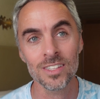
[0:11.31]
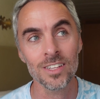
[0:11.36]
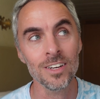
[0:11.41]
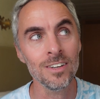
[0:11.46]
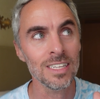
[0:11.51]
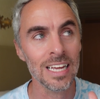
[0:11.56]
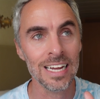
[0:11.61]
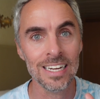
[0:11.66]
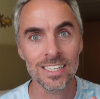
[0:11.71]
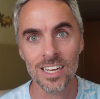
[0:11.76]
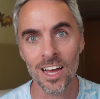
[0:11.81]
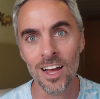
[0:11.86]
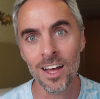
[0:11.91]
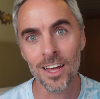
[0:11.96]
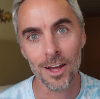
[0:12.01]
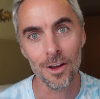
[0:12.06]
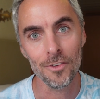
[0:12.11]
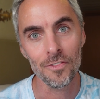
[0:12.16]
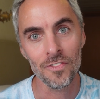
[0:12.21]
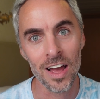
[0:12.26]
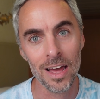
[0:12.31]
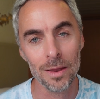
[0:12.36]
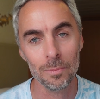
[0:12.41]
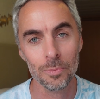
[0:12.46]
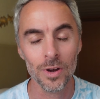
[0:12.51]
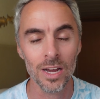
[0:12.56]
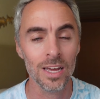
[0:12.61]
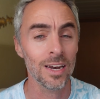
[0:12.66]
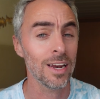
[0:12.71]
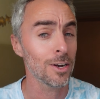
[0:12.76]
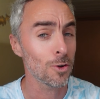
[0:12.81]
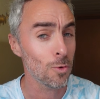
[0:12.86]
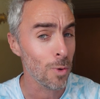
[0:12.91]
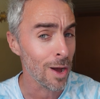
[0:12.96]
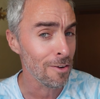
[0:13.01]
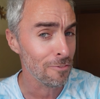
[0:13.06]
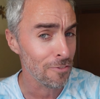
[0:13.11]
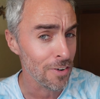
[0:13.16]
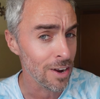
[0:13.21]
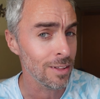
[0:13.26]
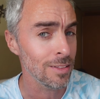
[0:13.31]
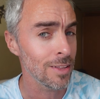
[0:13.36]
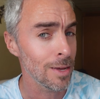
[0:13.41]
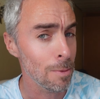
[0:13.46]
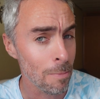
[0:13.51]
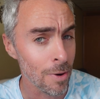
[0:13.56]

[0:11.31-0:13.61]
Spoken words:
There's a ton of fine print, and quite frankly,